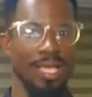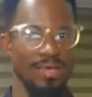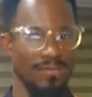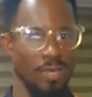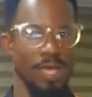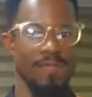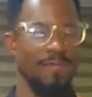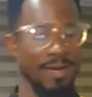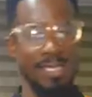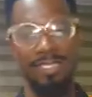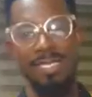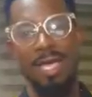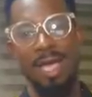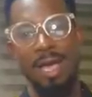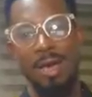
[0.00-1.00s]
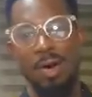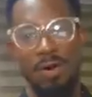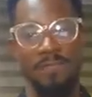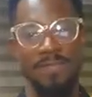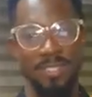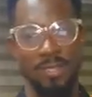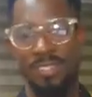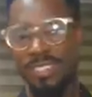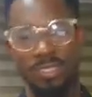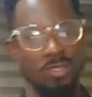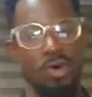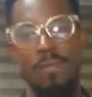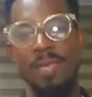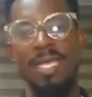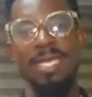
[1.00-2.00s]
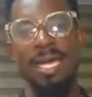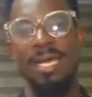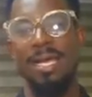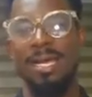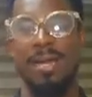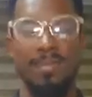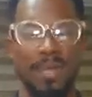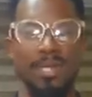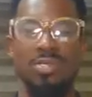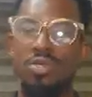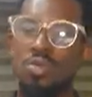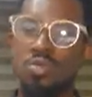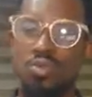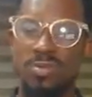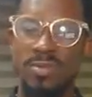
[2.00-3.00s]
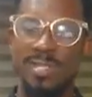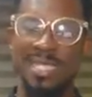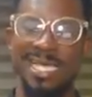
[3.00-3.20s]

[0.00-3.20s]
if you're a fan of Chelsea or any other club that you